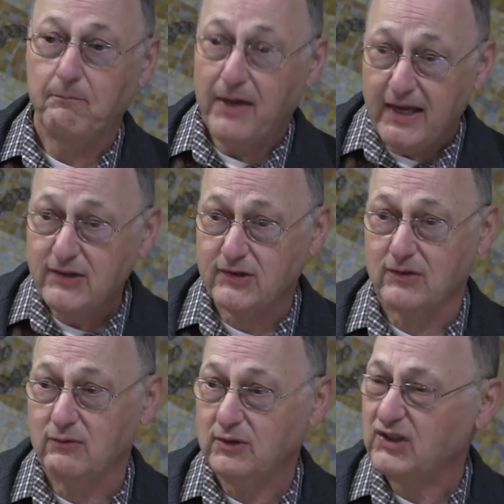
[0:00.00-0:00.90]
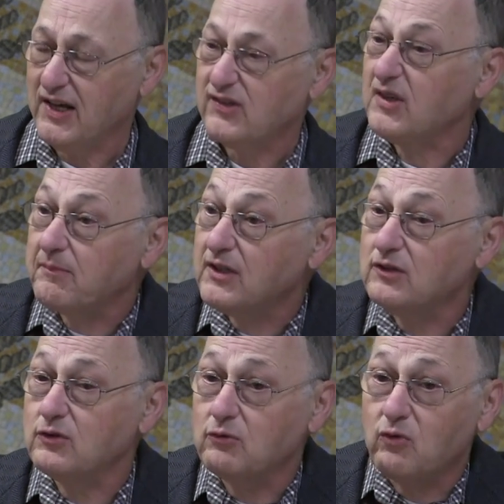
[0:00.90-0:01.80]
base, which has something
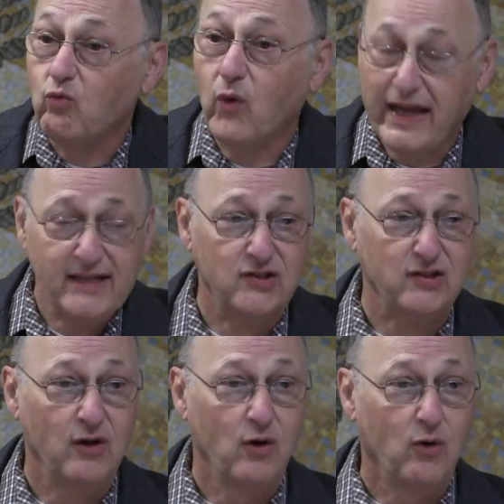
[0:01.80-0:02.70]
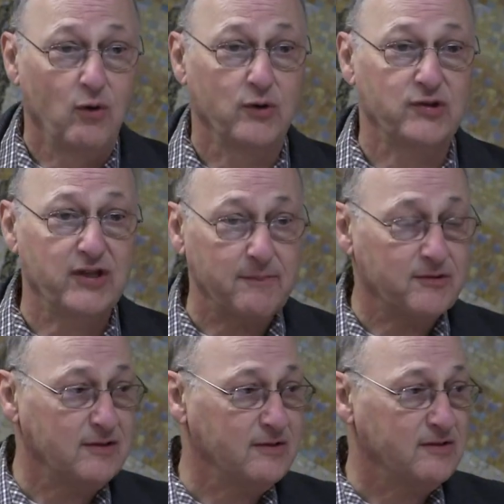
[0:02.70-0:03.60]
to do with weight or
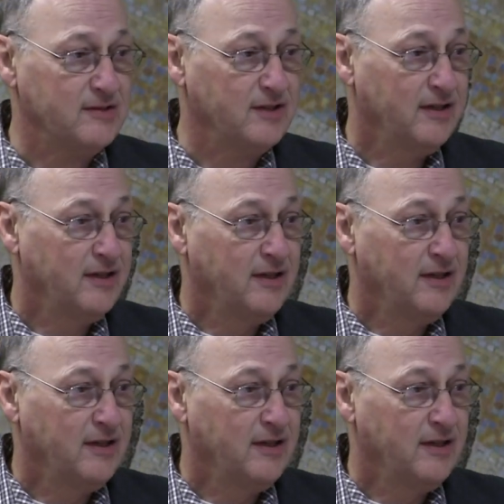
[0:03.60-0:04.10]
substance,